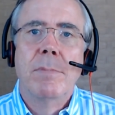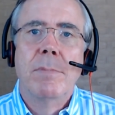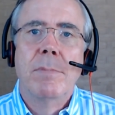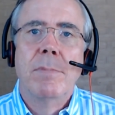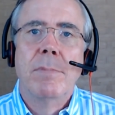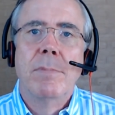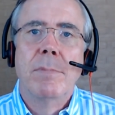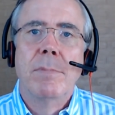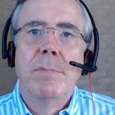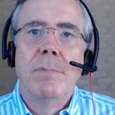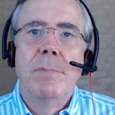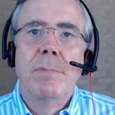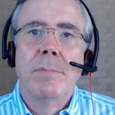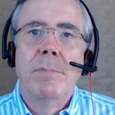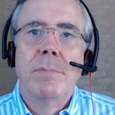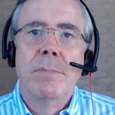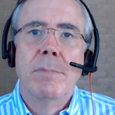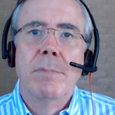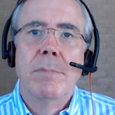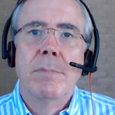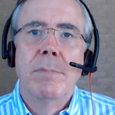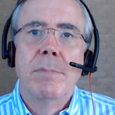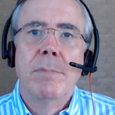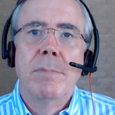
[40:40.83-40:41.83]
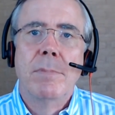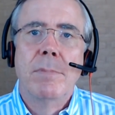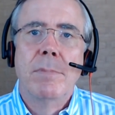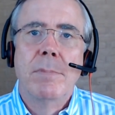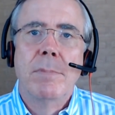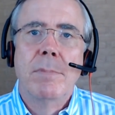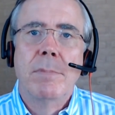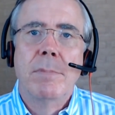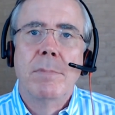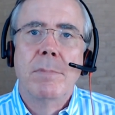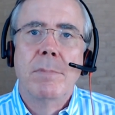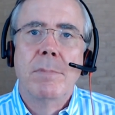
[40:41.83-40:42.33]

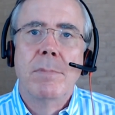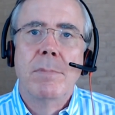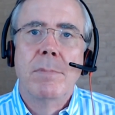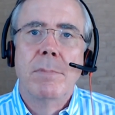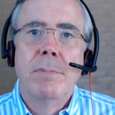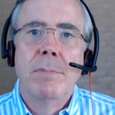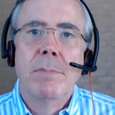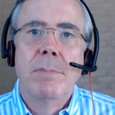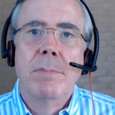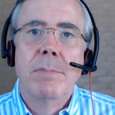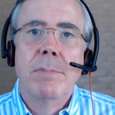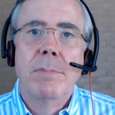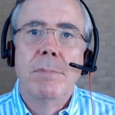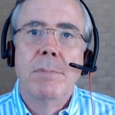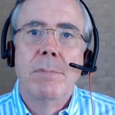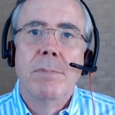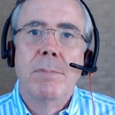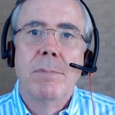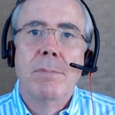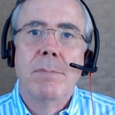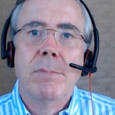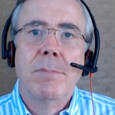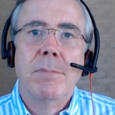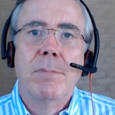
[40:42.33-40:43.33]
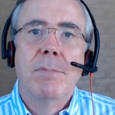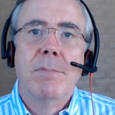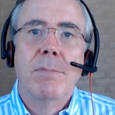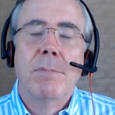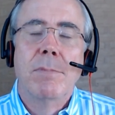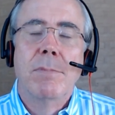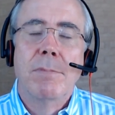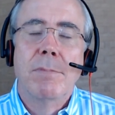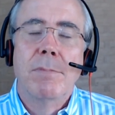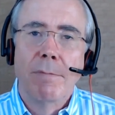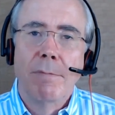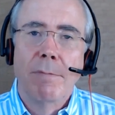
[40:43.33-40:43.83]

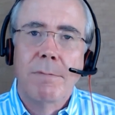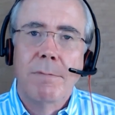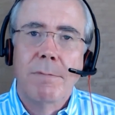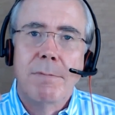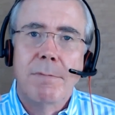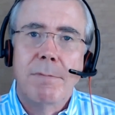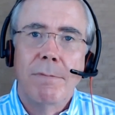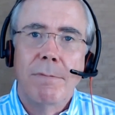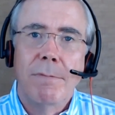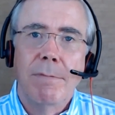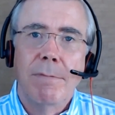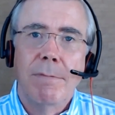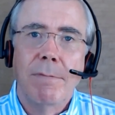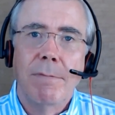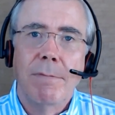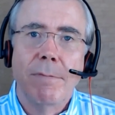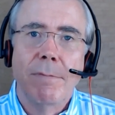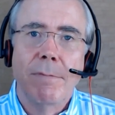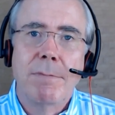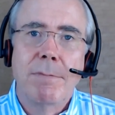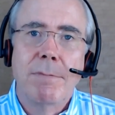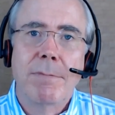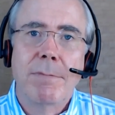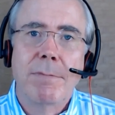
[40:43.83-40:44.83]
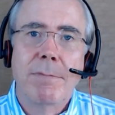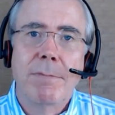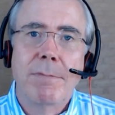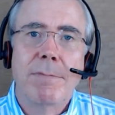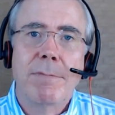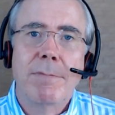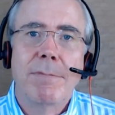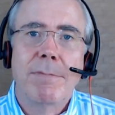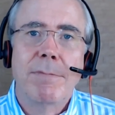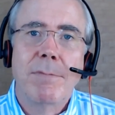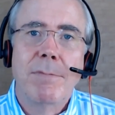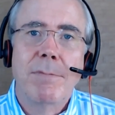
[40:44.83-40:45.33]

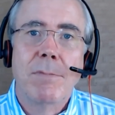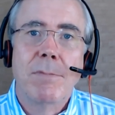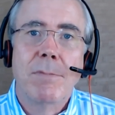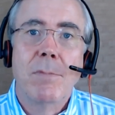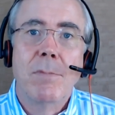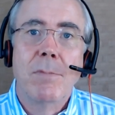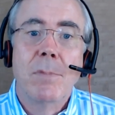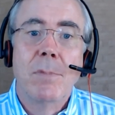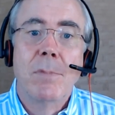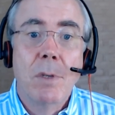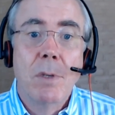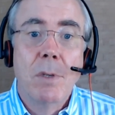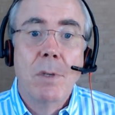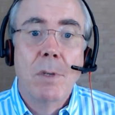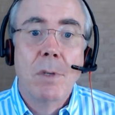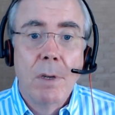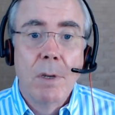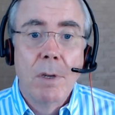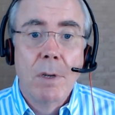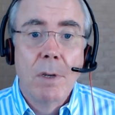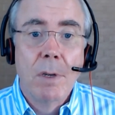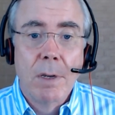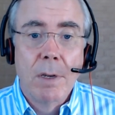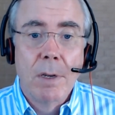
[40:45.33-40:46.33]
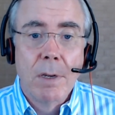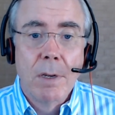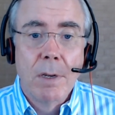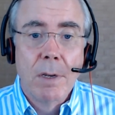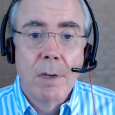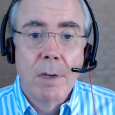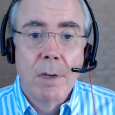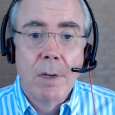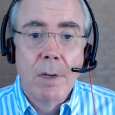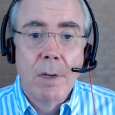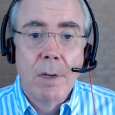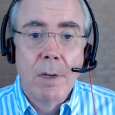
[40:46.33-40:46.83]

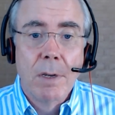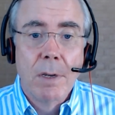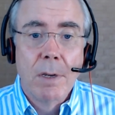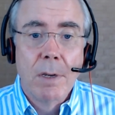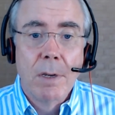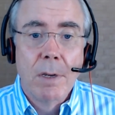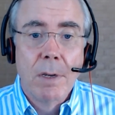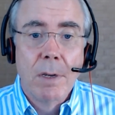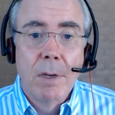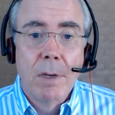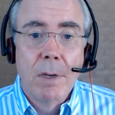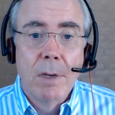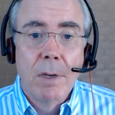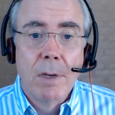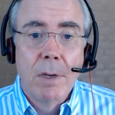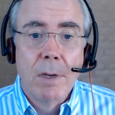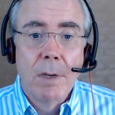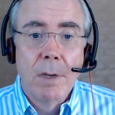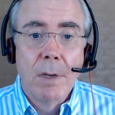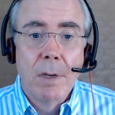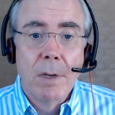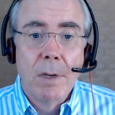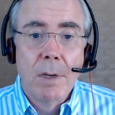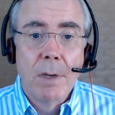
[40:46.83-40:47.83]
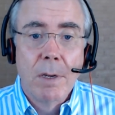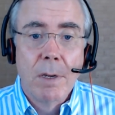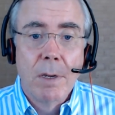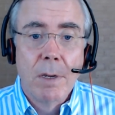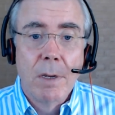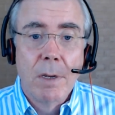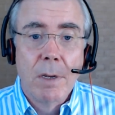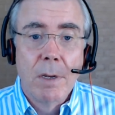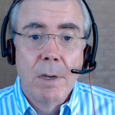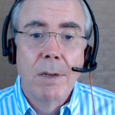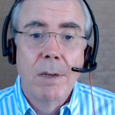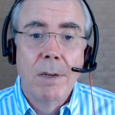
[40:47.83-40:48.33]

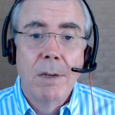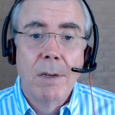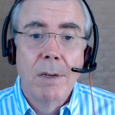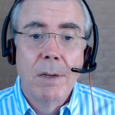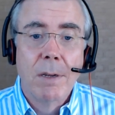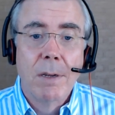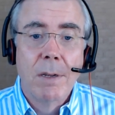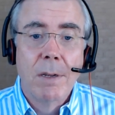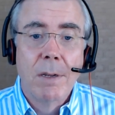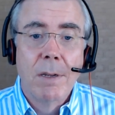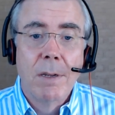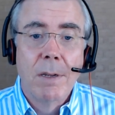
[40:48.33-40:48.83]
(silent)